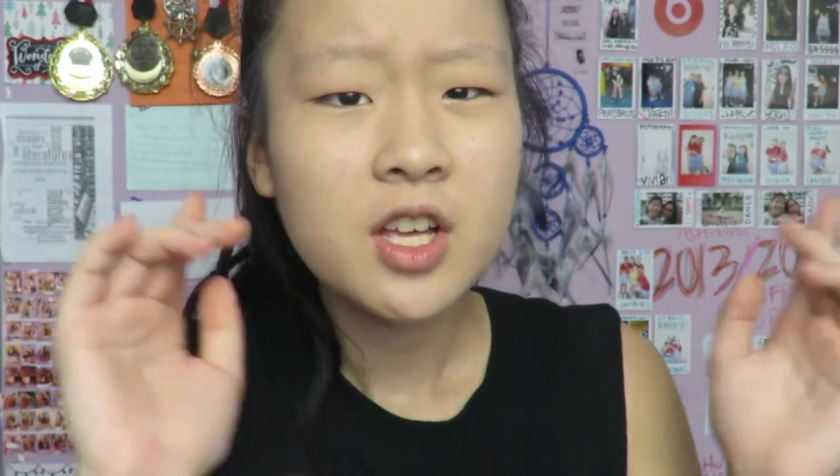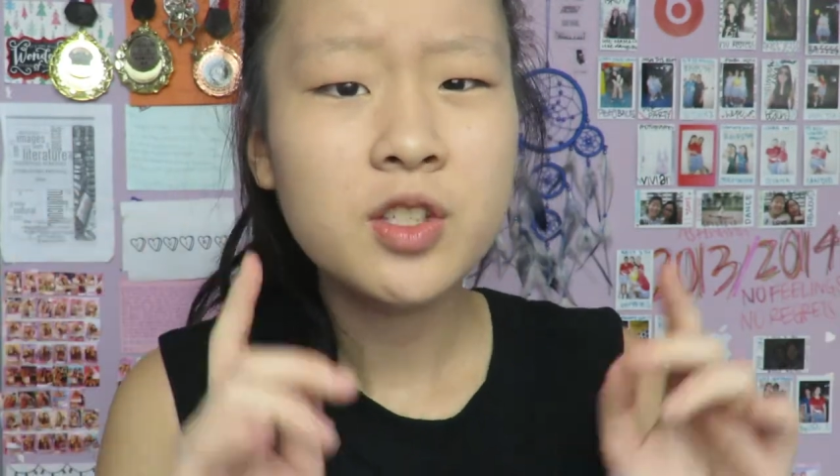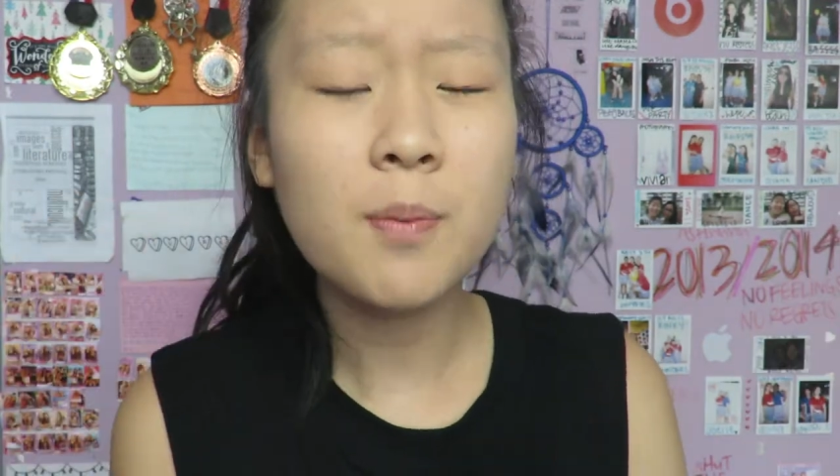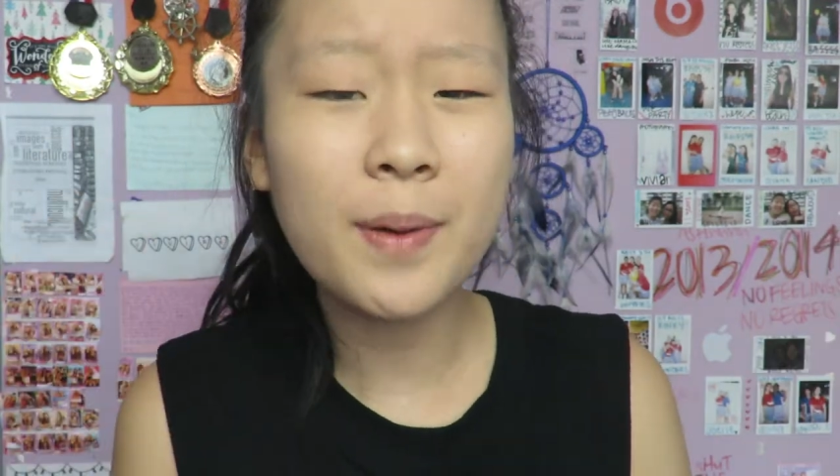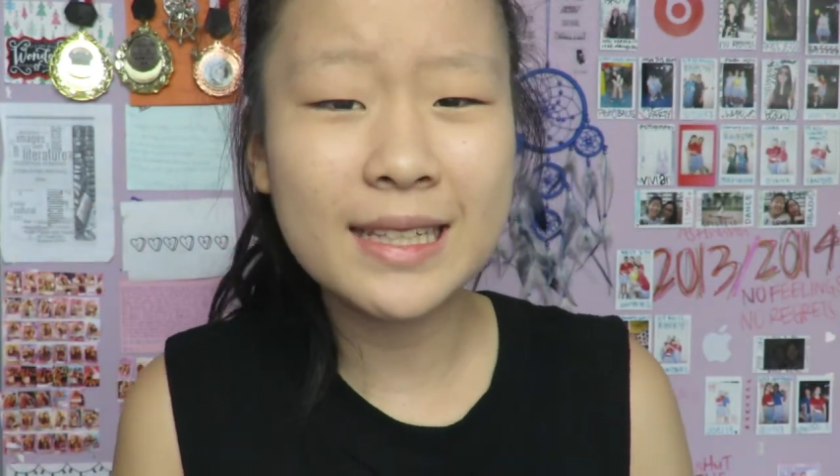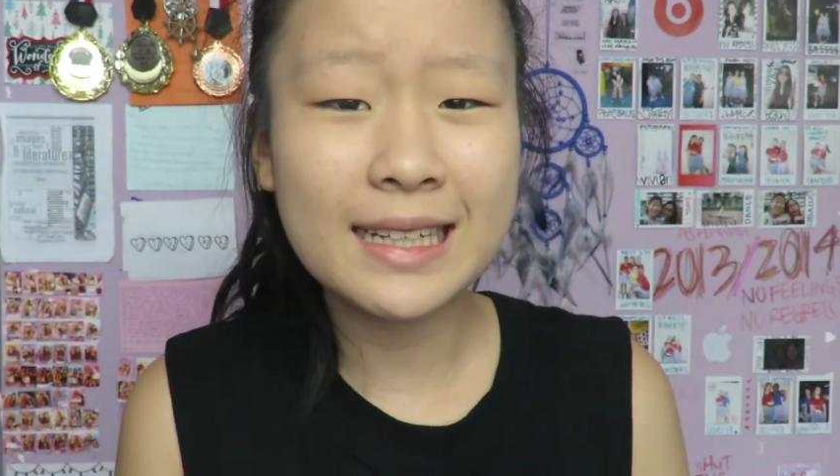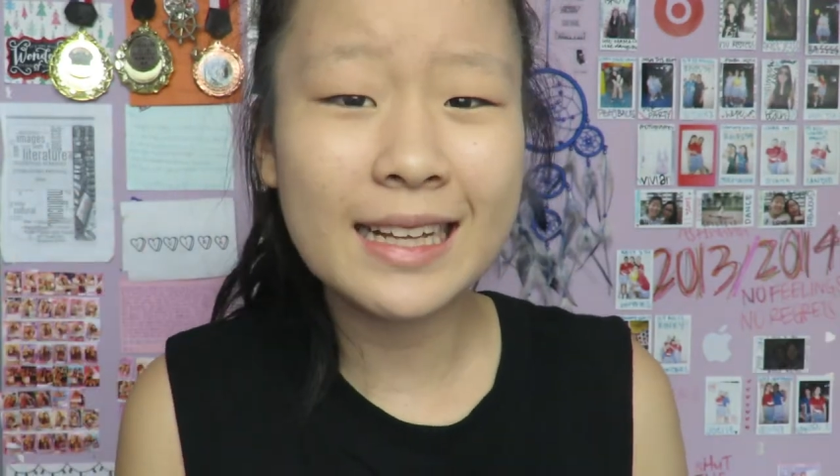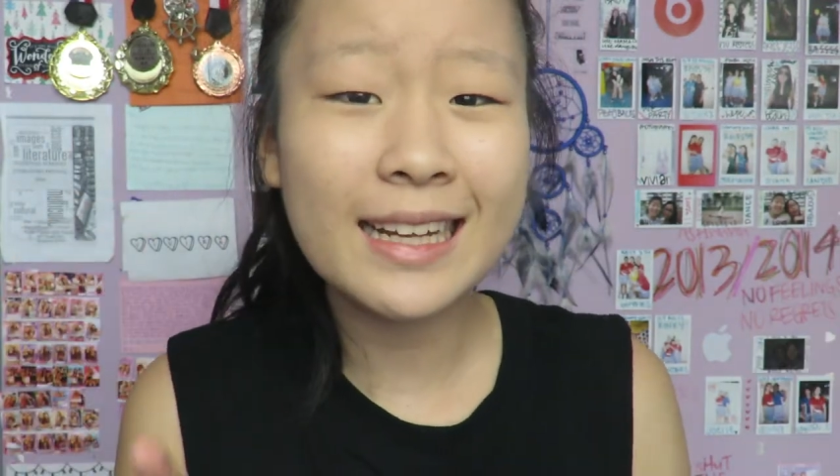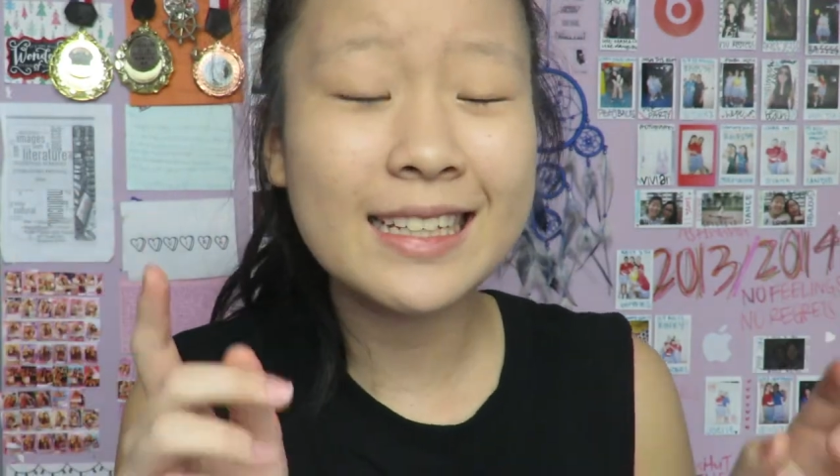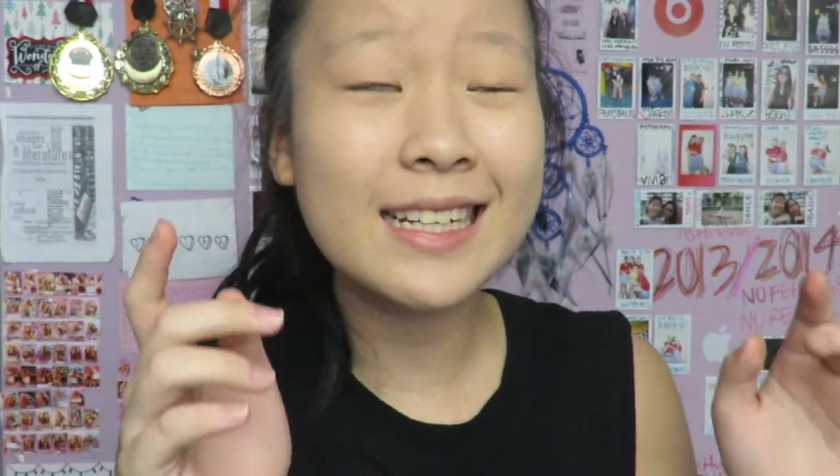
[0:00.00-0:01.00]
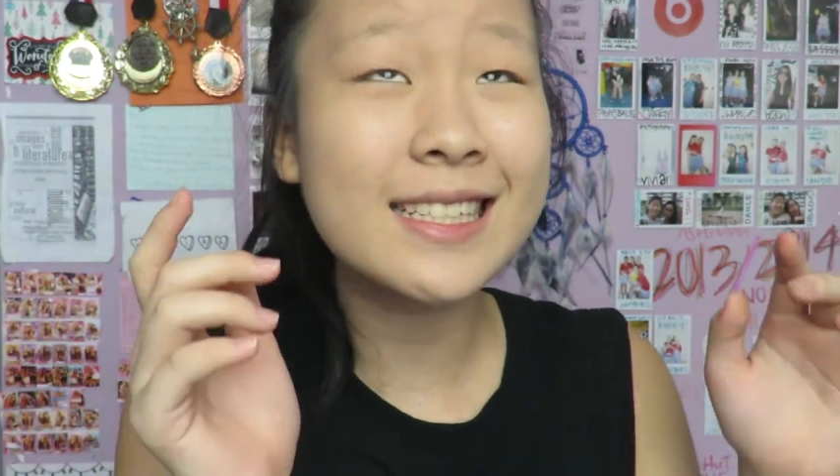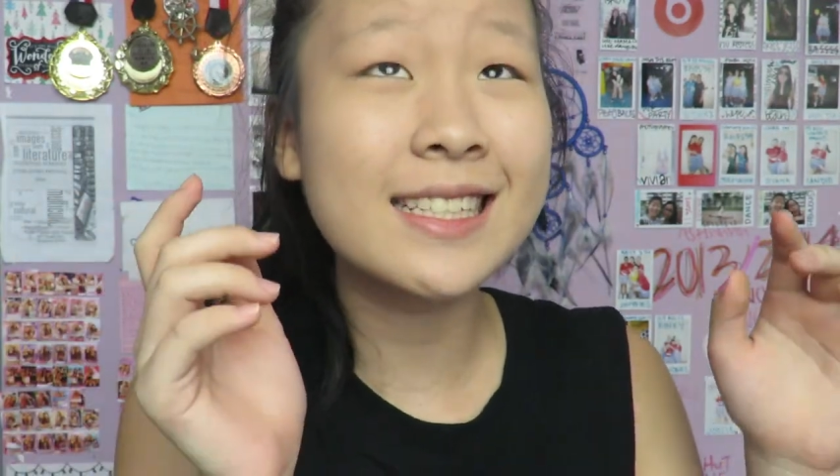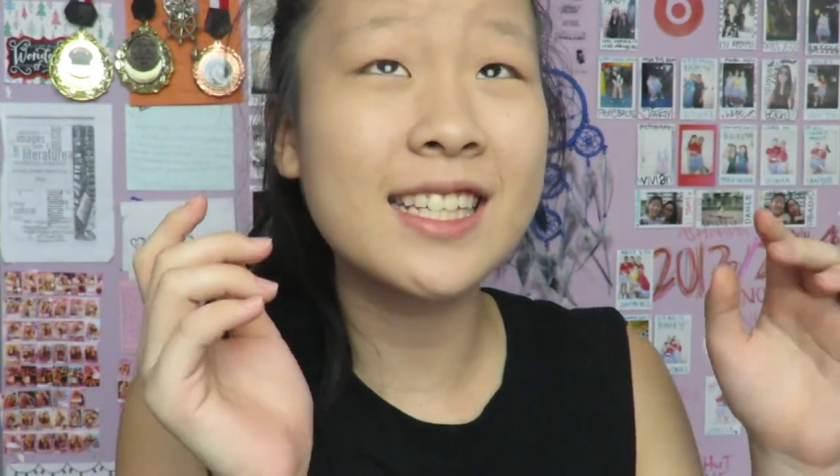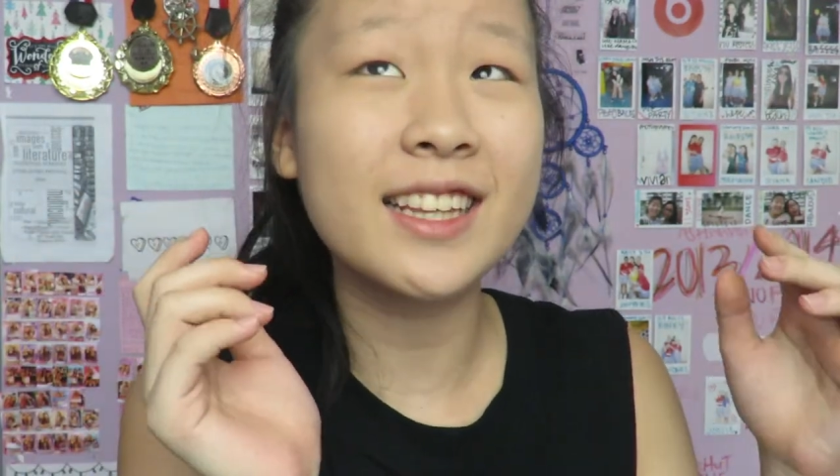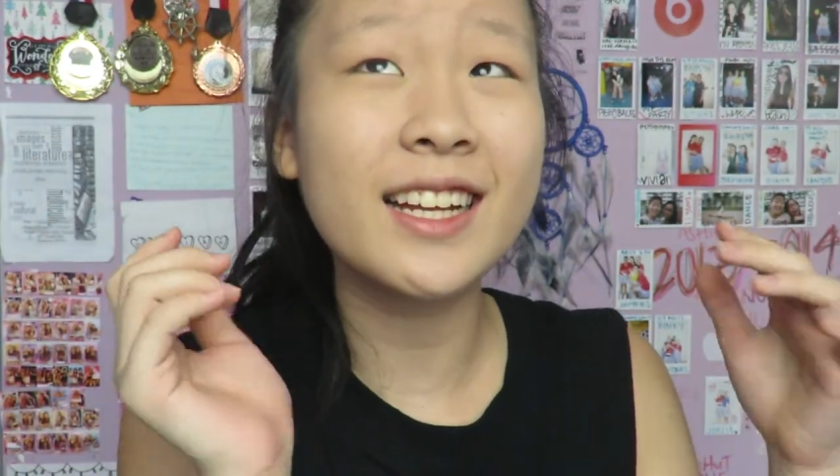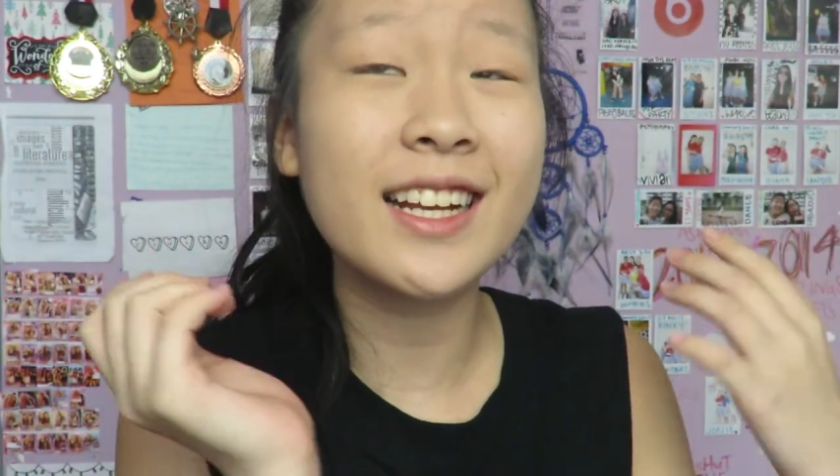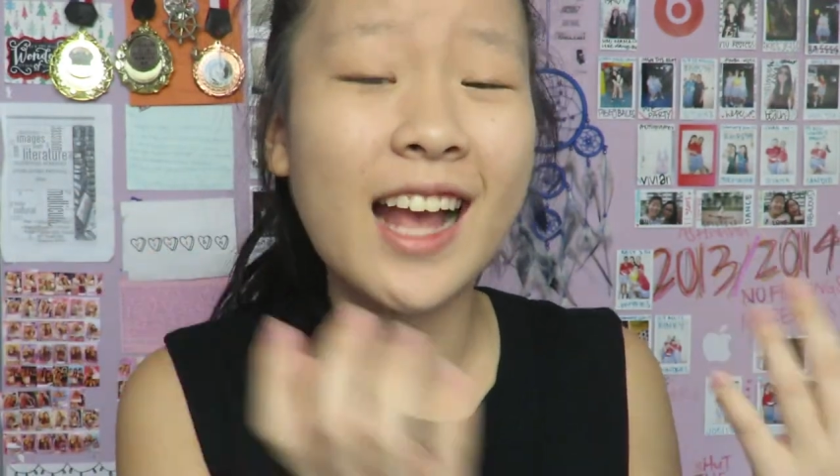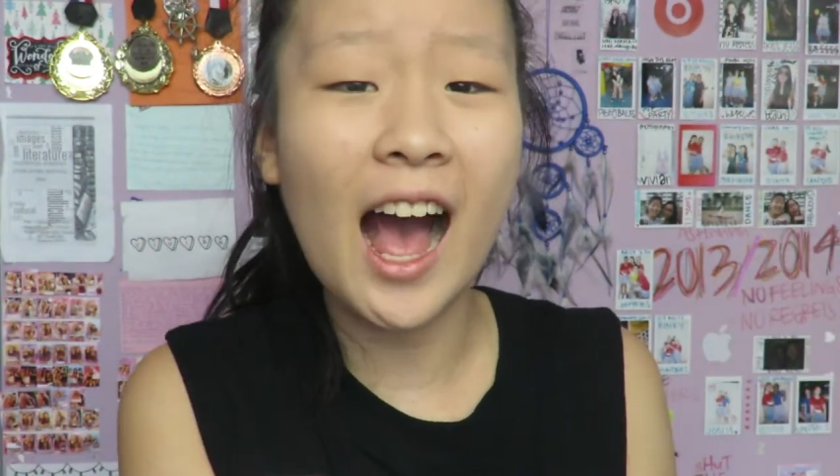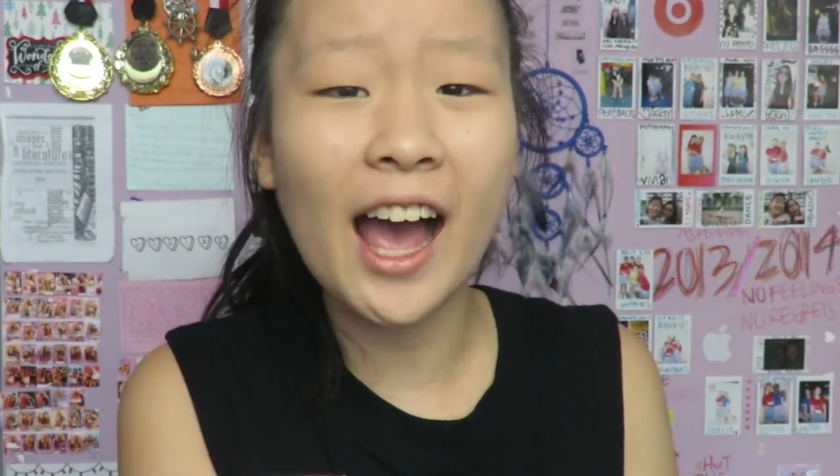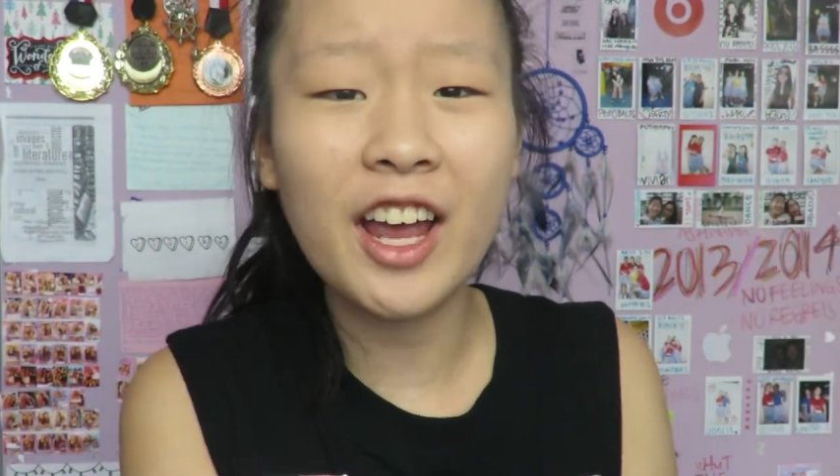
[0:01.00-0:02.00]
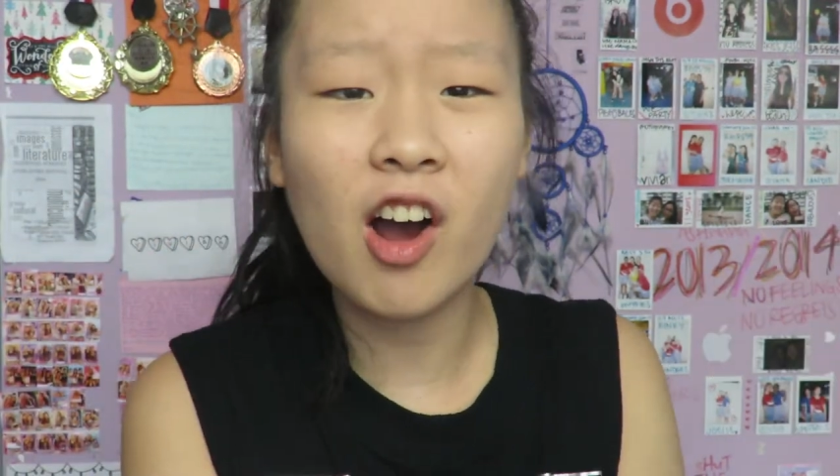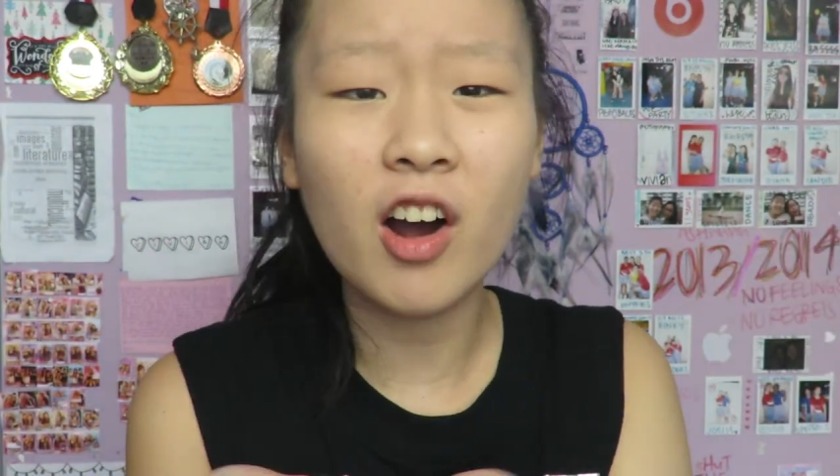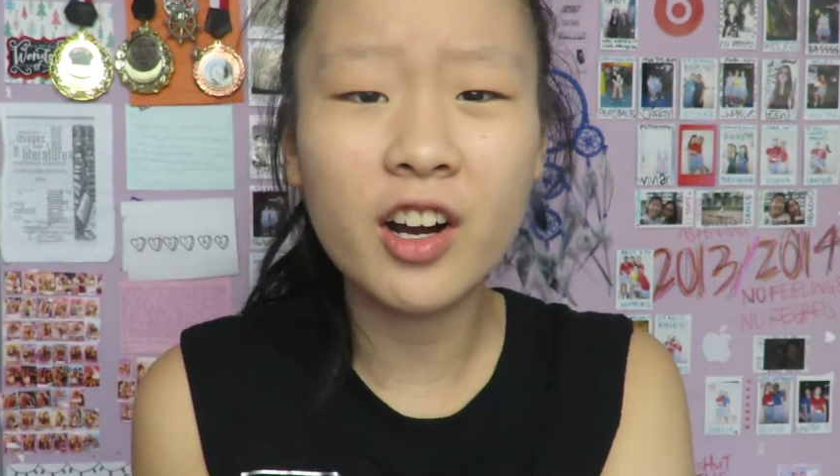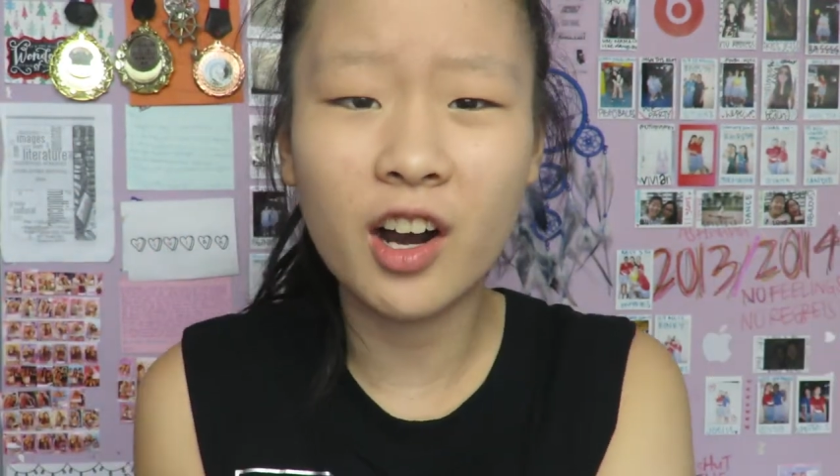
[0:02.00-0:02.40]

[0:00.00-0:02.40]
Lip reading: So basically, this certain guy or